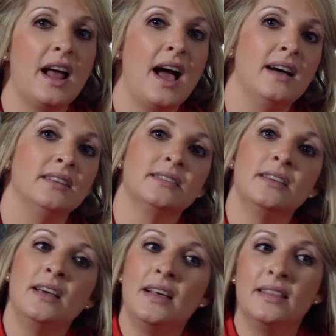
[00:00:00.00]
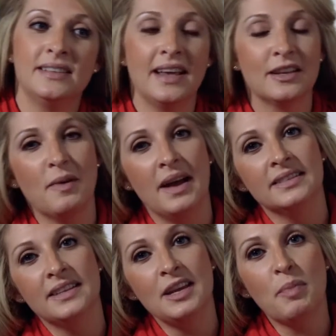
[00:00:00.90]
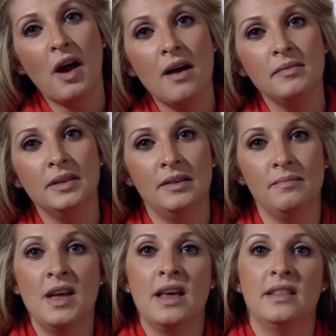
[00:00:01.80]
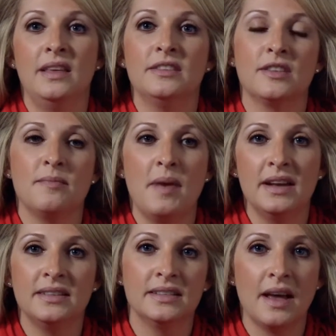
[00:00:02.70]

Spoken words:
has this X, Y, and Z problem. These are the medicines